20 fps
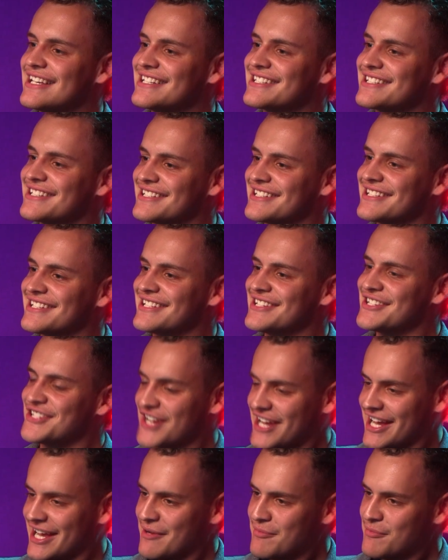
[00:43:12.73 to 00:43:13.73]
Is it
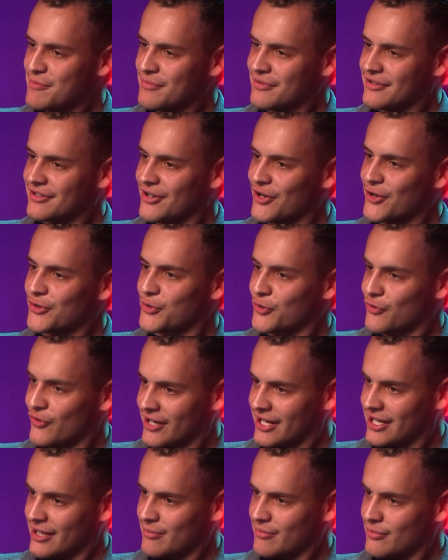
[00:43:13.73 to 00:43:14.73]
jam on
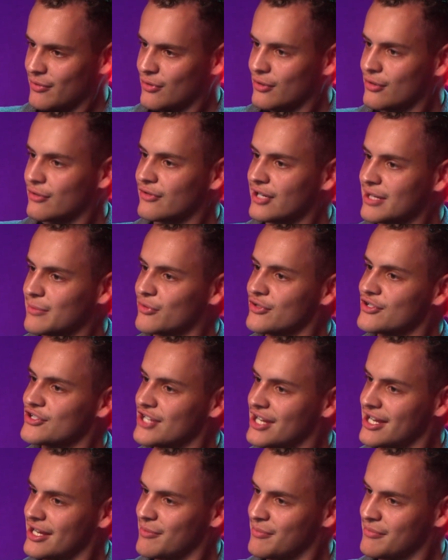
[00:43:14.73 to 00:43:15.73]
cream or cream on
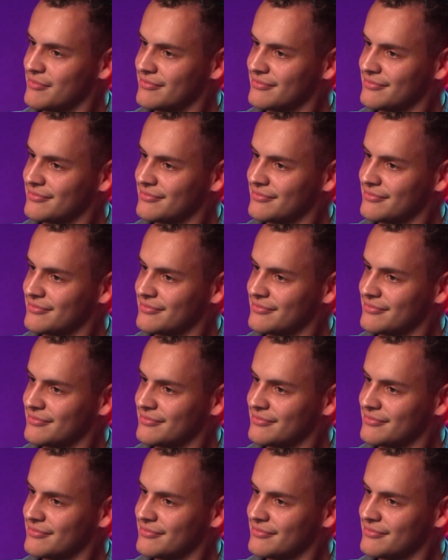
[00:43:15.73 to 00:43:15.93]
jam